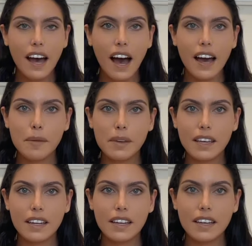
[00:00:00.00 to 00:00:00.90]
I
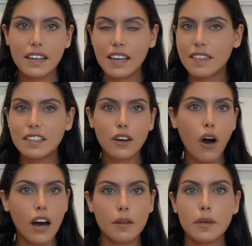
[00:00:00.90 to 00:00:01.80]
mean, in this
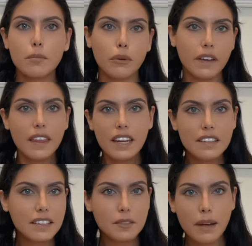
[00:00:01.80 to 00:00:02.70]
economy, breathing is
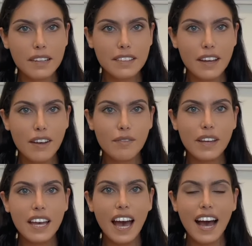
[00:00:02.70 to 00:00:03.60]
expensive.
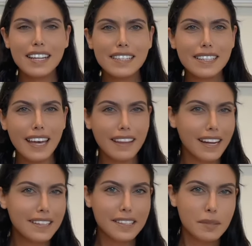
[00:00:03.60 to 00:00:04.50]
And to say that
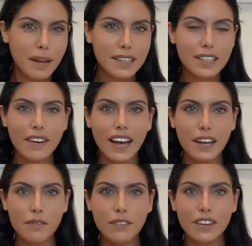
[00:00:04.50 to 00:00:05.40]
it's expensive, I kind
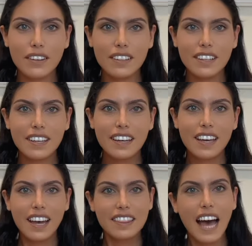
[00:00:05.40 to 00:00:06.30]
of feel
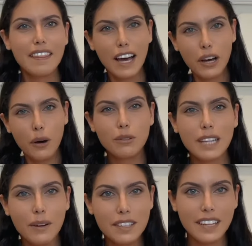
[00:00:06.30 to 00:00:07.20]
that that goes
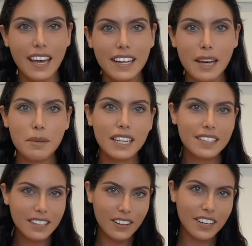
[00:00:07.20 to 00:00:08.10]
without saying. I mean, it's
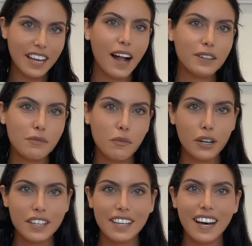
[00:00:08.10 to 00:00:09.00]
Southern
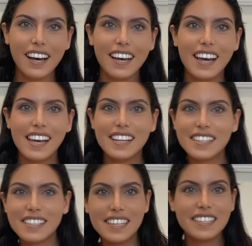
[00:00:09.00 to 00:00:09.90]
California, it's
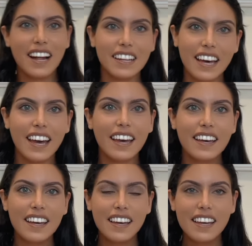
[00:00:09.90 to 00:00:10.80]
it's LA.
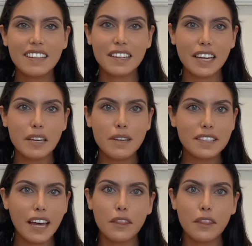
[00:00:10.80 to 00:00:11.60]
That's like me saying